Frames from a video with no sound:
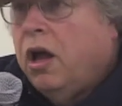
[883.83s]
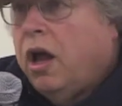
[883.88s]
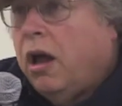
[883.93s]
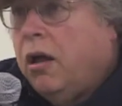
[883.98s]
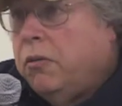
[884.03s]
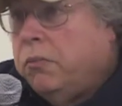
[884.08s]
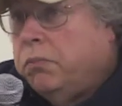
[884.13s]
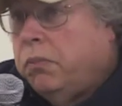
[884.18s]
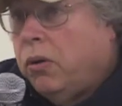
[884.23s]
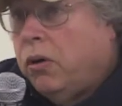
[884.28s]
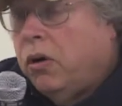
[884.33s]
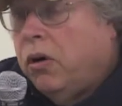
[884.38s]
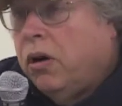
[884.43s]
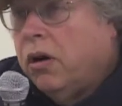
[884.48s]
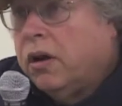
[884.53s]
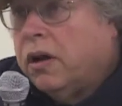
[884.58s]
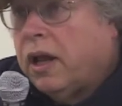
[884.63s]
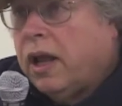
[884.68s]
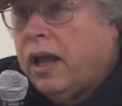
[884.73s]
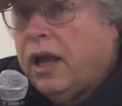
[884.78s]
and
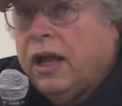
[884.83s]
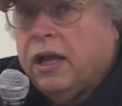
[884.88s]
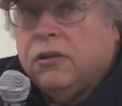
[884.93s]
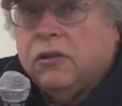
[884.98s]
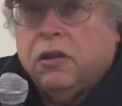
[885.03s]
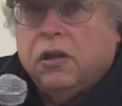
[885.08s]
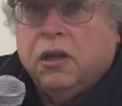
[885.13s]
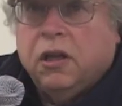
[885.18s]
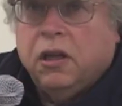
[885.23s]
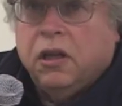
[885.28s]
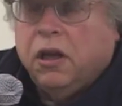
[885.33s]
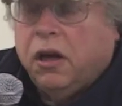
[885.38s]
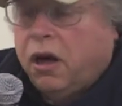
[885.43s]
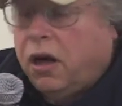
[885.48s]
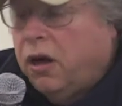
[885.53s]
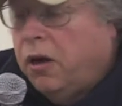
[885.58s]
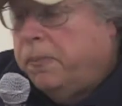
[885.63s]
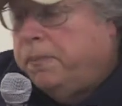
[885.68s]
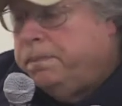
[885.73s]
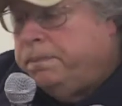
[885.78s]
board and the
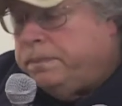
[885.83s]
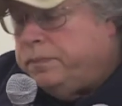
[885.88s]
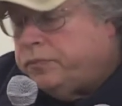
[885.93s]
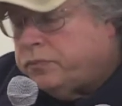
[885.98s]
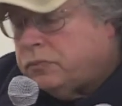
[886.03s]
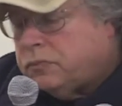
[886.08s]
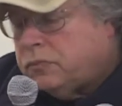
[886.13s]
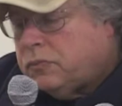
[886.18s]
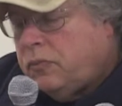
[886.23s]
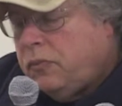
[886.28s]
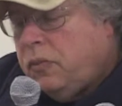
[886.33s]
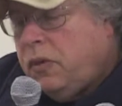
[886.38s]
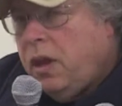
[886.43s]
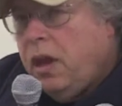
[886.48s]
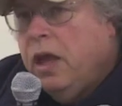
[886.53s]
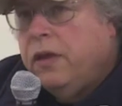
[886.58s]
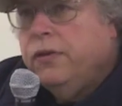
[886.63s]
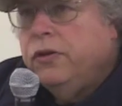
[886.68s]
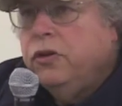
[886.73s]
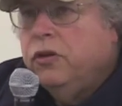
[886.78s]
um,
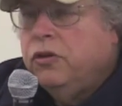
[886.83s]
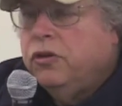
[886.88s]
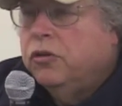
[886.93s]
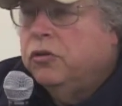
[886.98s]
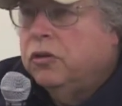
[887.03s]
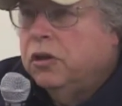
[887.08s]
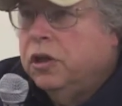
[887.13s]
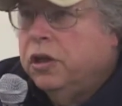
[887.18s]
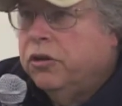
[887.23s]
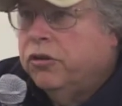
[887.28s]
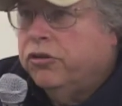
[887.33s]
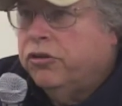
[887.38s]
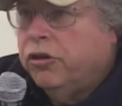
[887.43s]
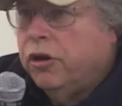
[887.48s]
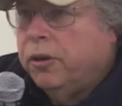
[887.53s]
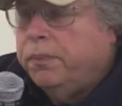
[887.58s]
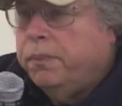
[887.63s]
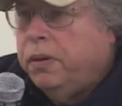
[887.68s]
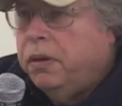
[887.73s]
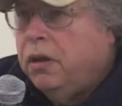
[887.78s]
and the union
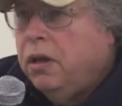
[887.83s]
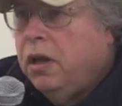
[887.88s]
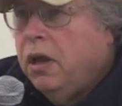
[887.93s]
leadership,